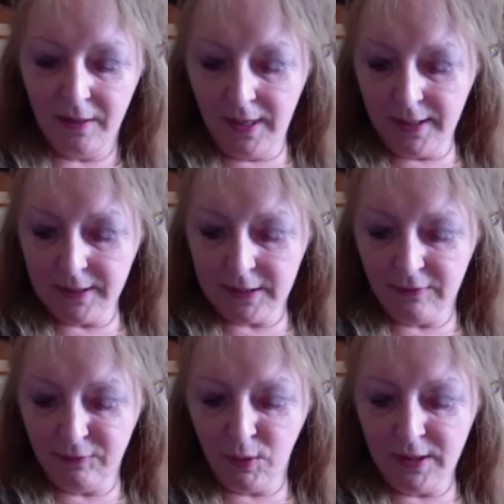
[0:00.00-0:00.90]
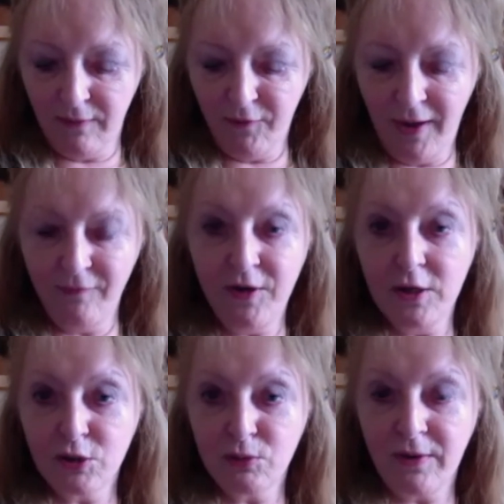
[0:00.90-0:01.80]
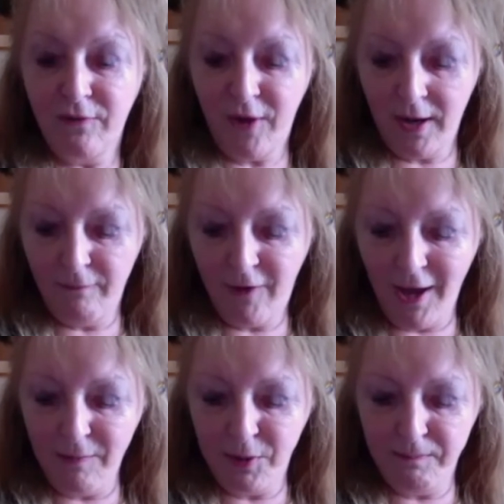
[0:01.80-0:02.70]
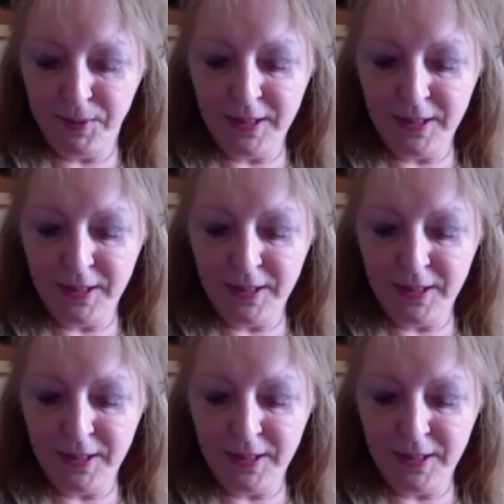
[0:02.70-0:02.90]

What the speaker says: The next 25 years was a very vibrant